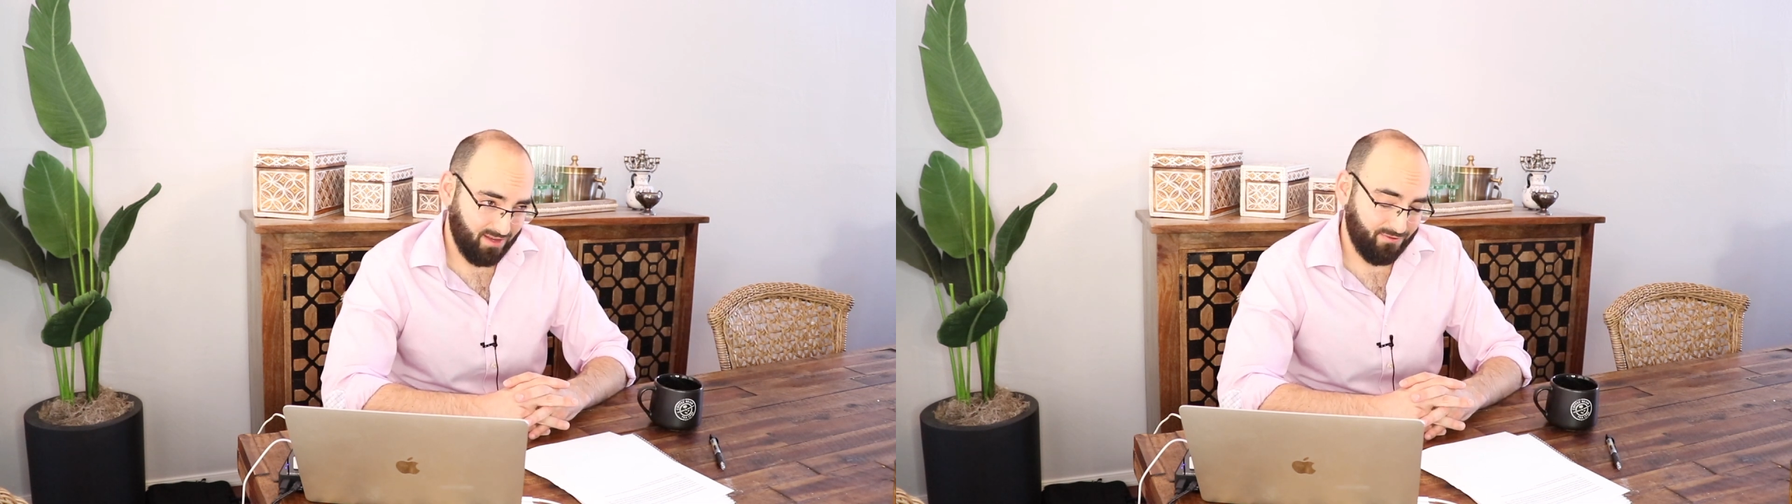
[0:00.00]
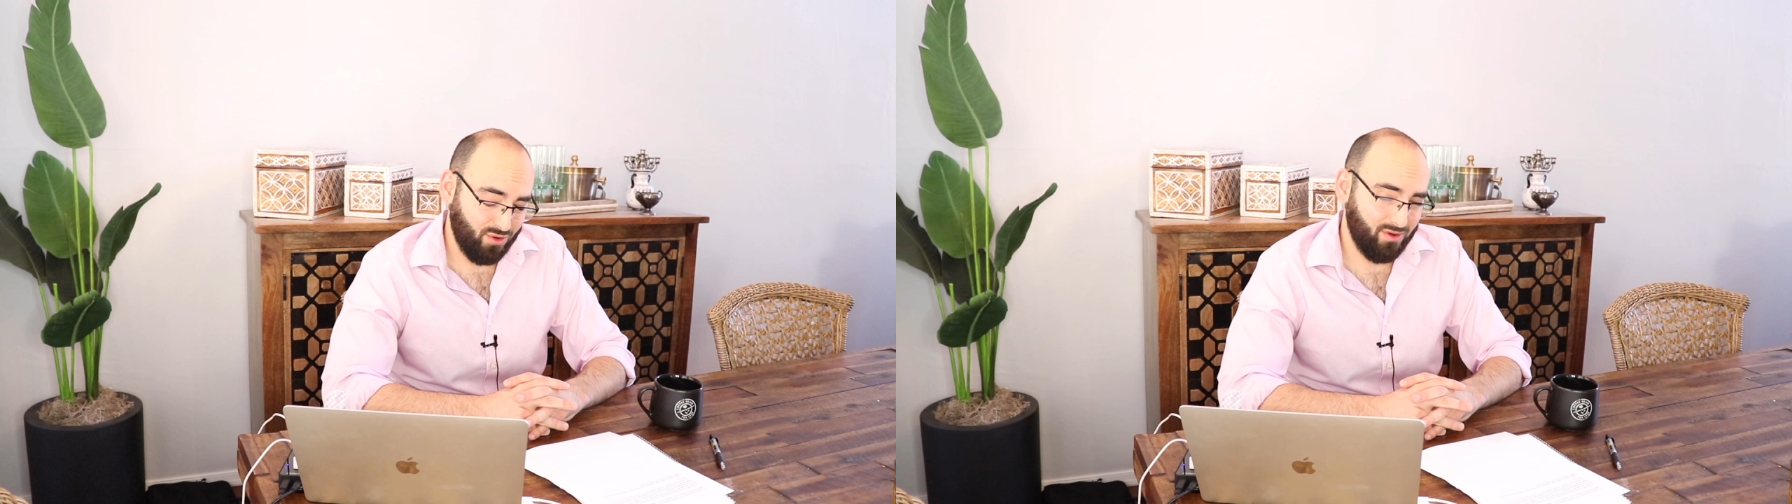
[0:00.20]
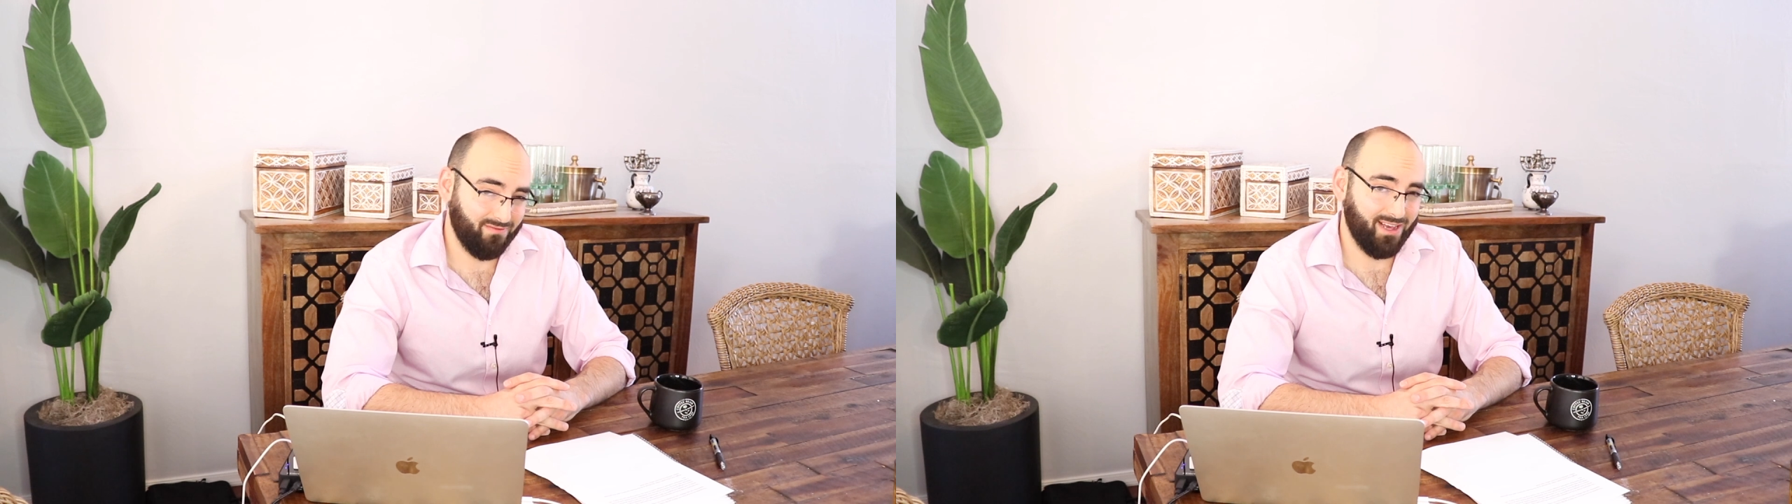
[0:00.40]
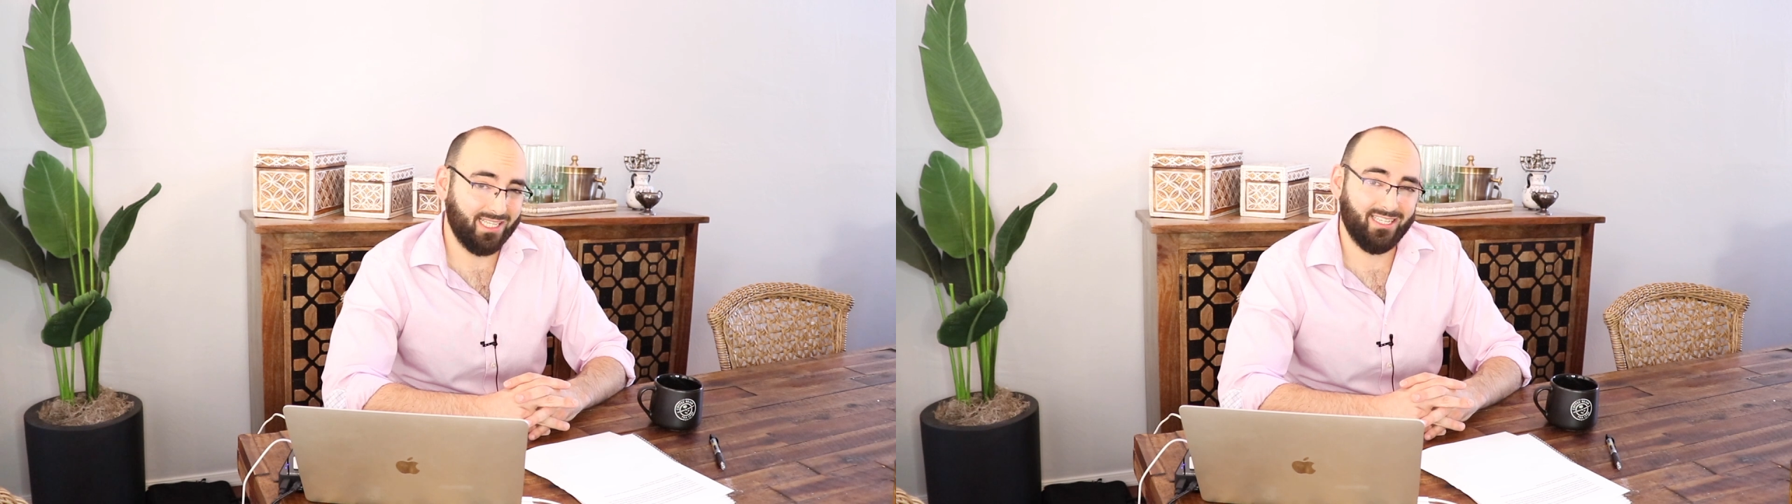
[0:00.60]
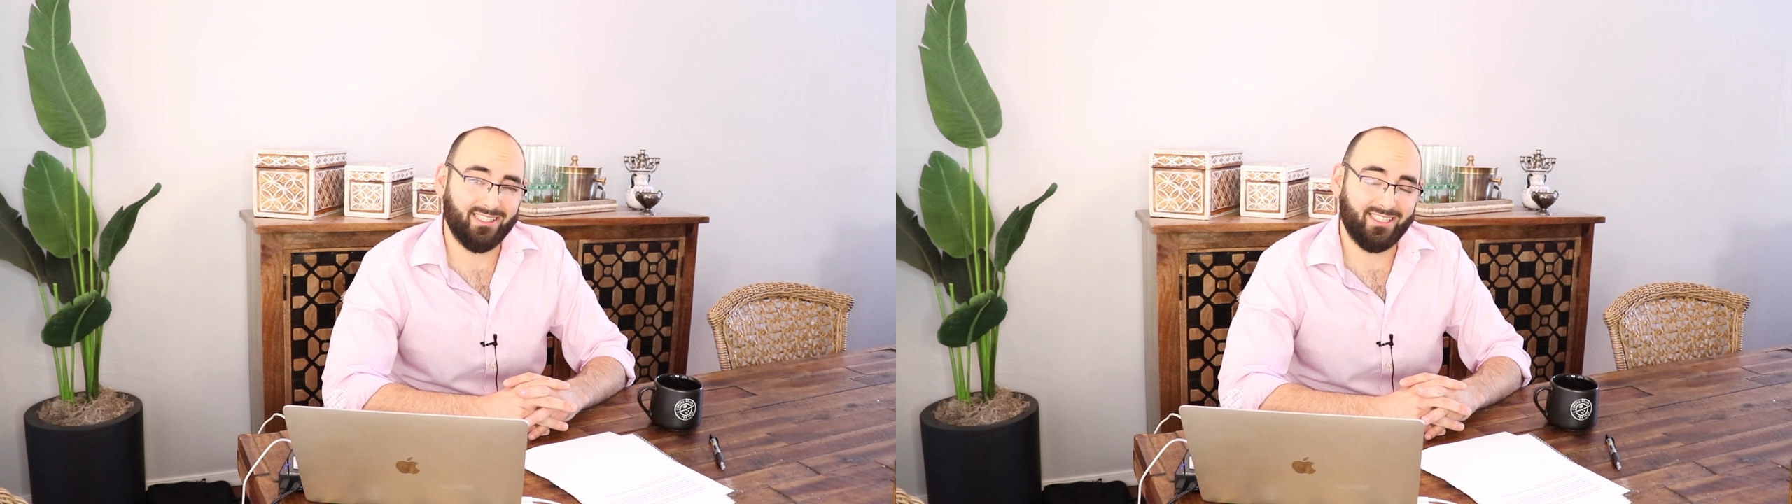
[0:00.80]
If you
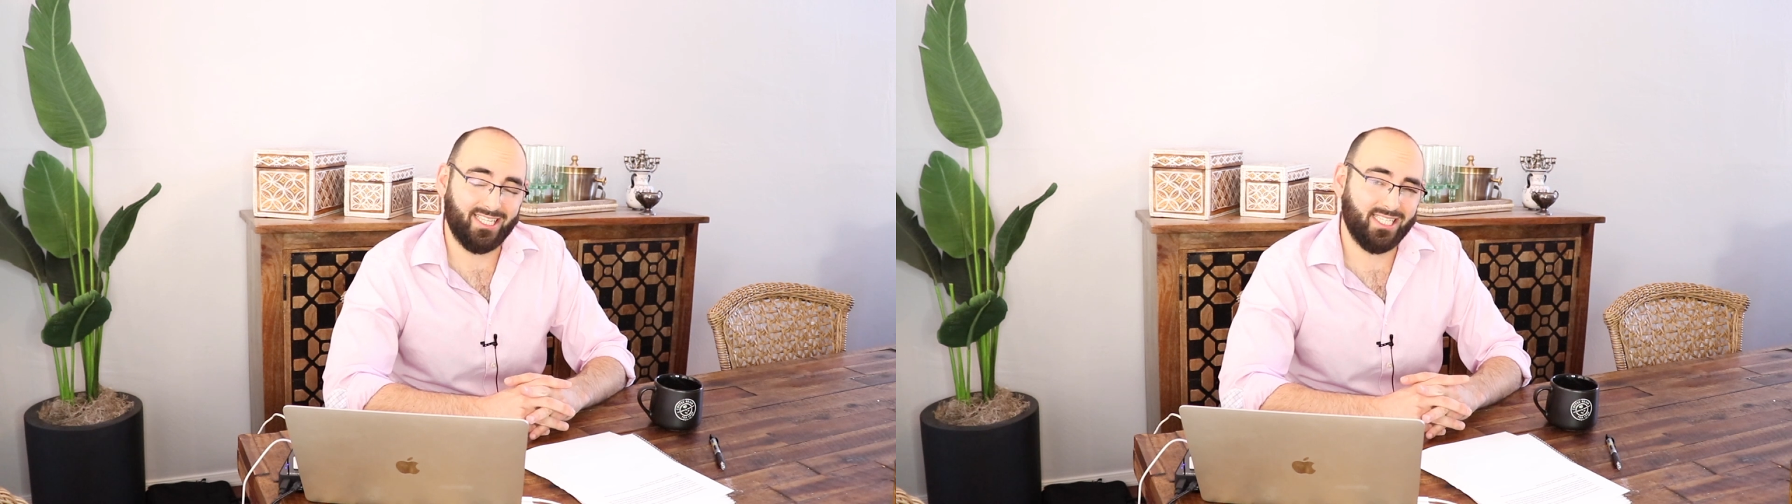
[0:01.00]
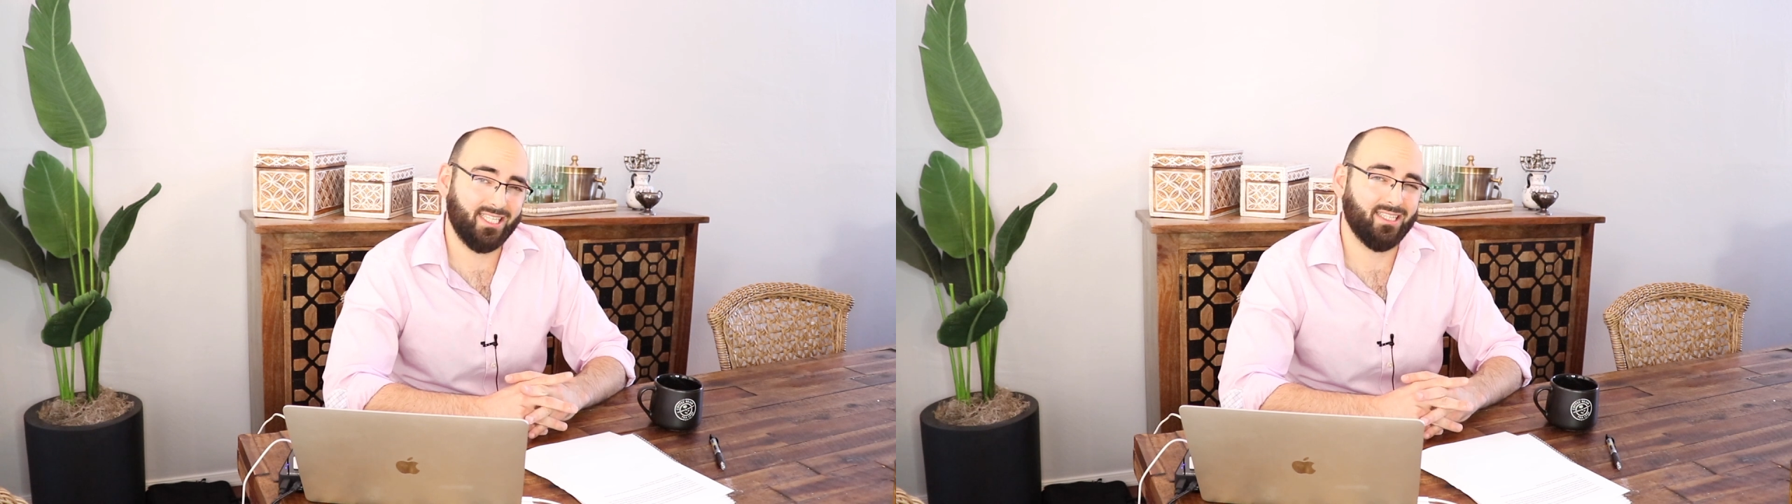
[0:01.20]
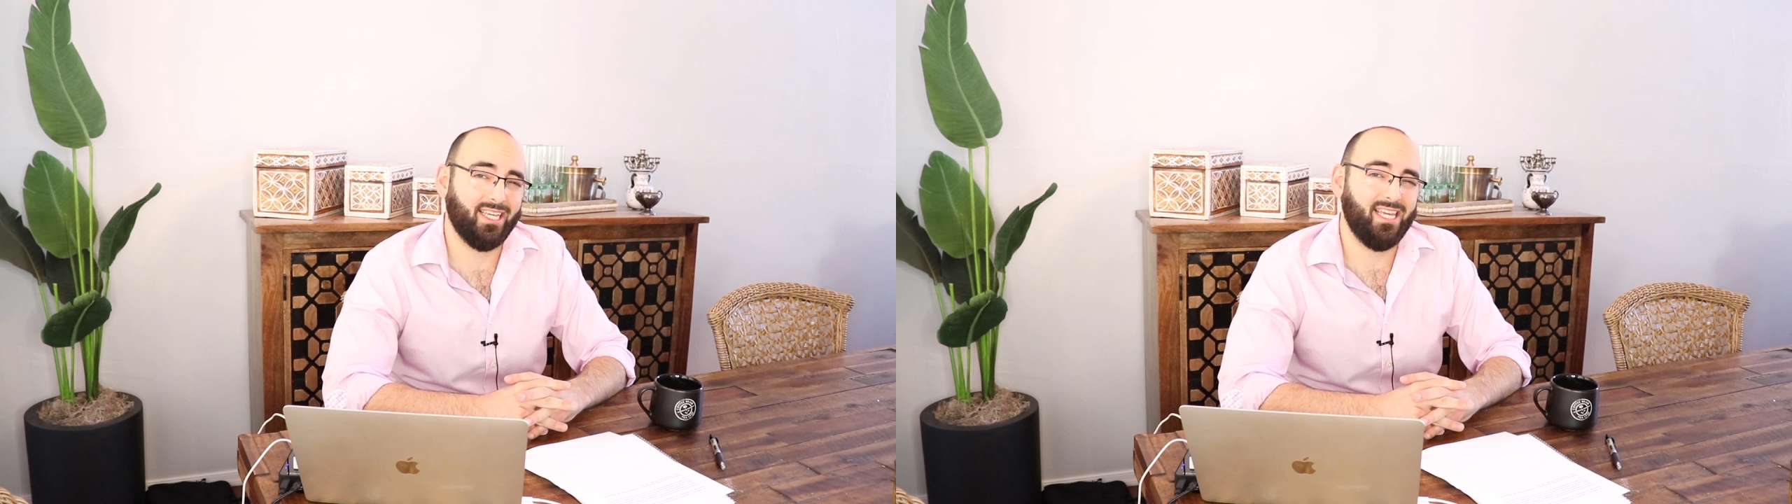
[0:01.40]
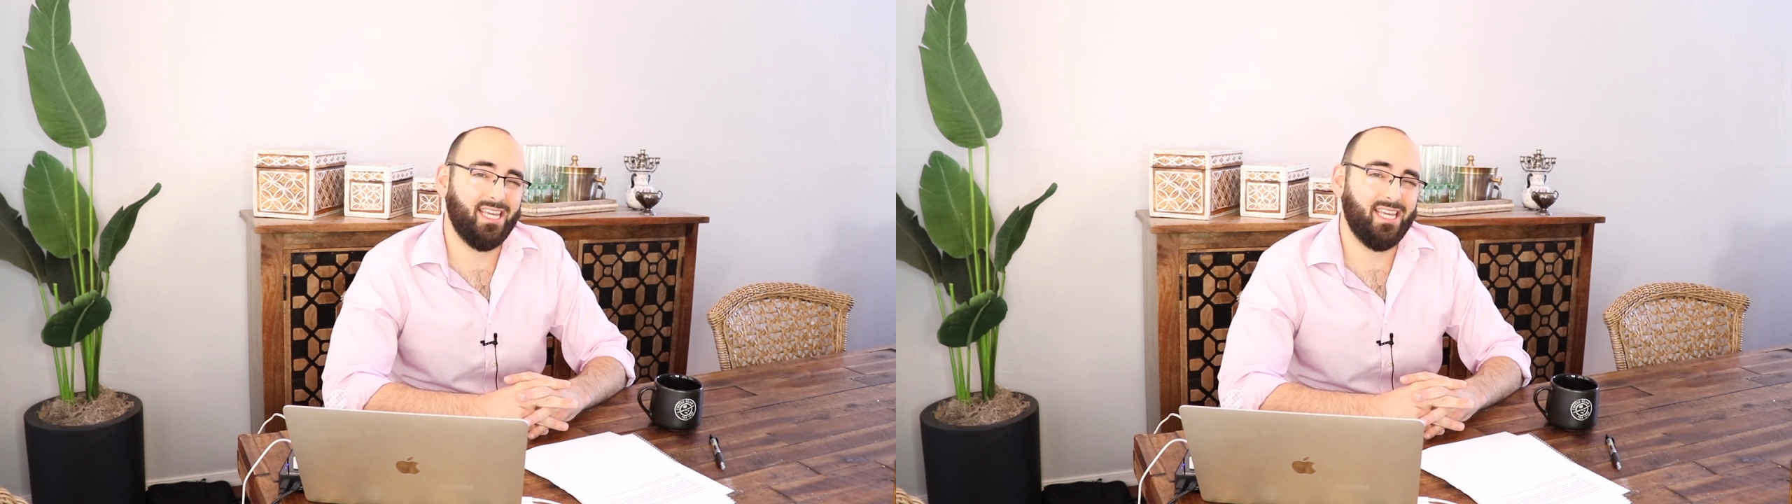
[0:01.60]
invest consistently,